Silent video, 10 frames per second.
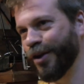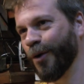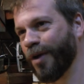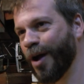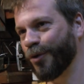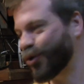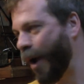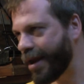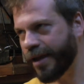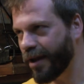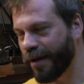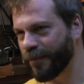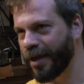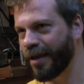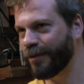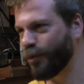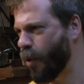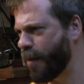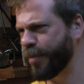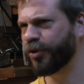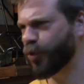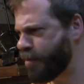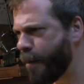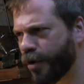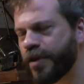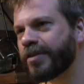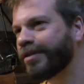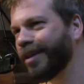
You know, when I was twenty, and I'm like, we want people to remember this.